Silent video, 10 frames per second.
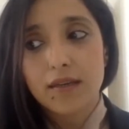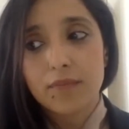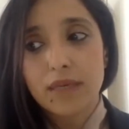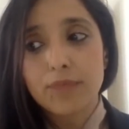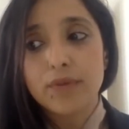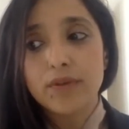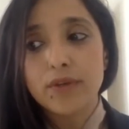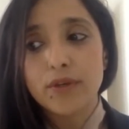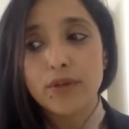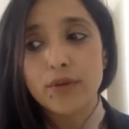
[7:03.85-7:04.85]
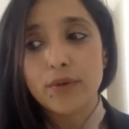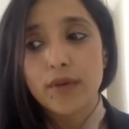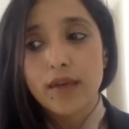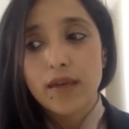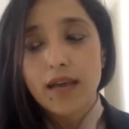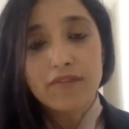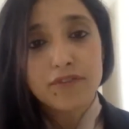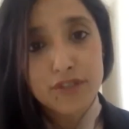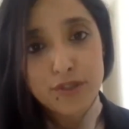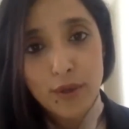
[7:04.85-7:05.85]
people who have
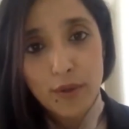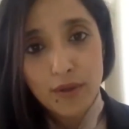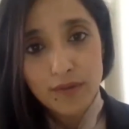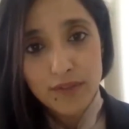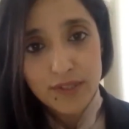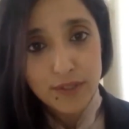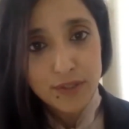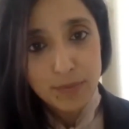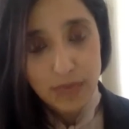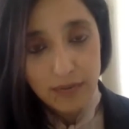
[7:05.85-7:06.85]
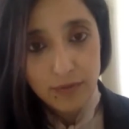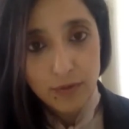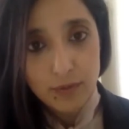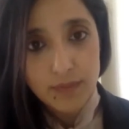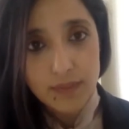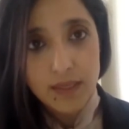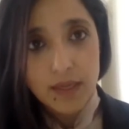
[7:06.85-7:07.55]
control over such platforms